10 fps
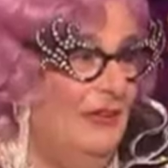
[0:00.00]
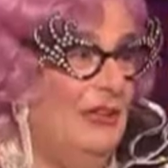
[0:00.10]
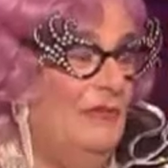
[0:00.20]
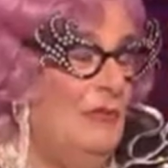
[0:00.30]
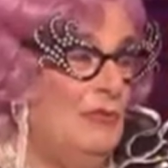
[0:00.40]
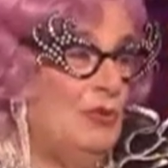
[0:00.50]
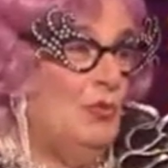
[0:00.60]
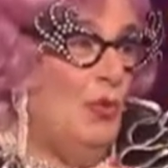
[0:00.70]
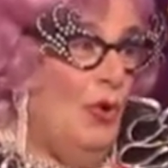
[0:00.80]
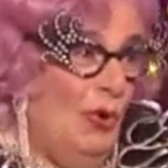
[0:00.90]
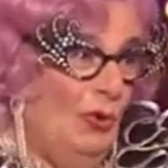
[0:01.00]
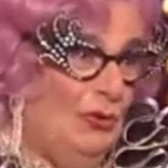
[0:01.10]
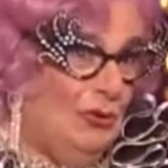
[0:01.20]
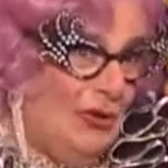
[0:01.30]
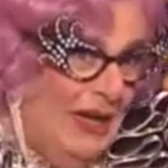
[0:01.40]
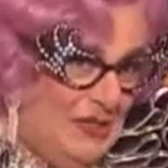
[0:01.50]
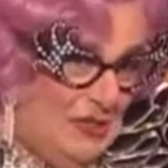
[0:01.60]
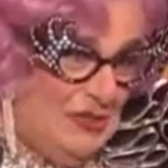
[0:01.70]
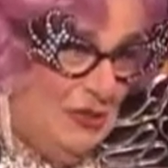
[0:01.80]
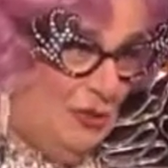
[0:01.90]
that if there was a world
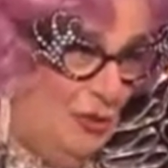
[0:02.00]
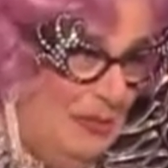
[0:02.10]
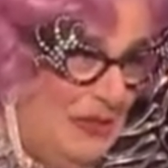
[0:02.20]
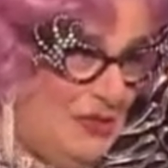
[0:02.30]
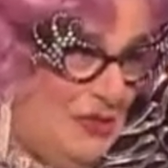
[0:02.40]
crisis that could be